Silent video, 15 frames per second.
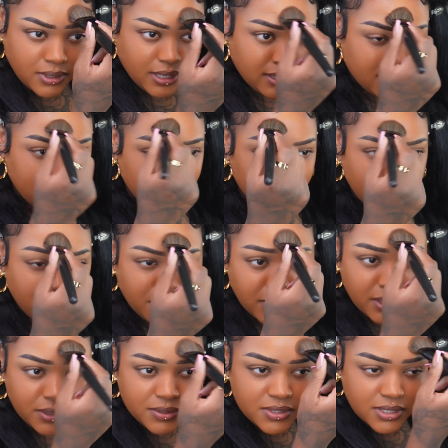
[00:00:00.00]
I think that when I
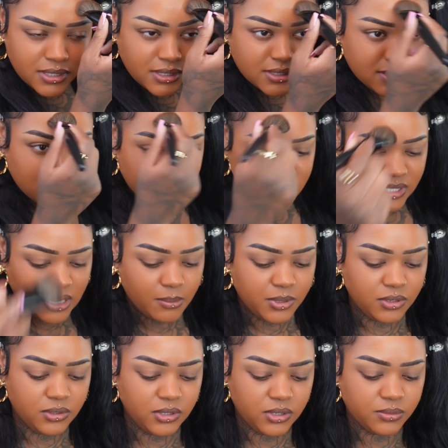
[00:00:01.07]
use it in the summertime,
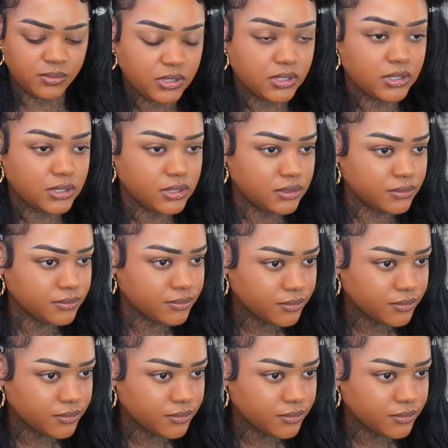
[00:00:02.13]
it'll look really good.